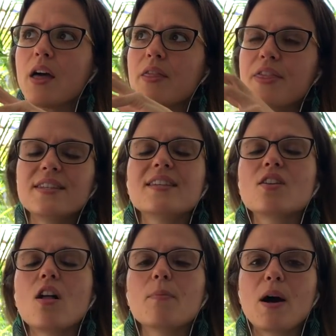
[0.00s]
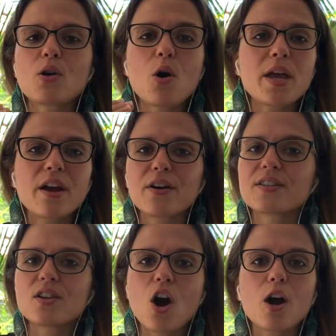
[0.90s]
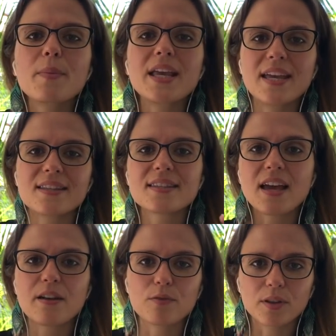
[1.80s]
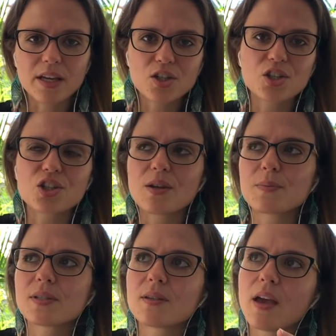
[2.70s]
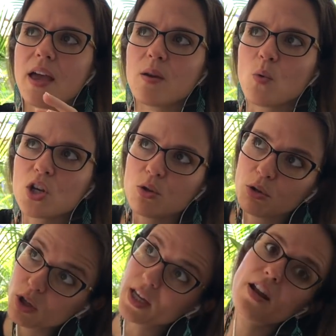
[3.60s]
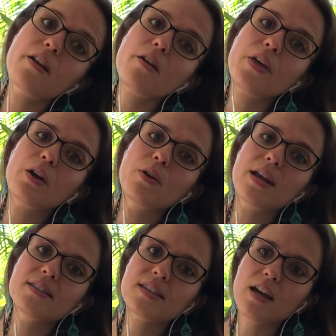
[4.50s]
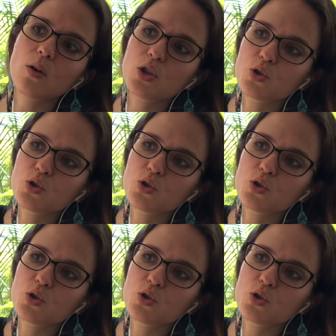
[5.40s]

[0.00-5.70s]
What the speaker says: This is all about coherence and harmony inside of relationships. And when you look at it on that grand scale, you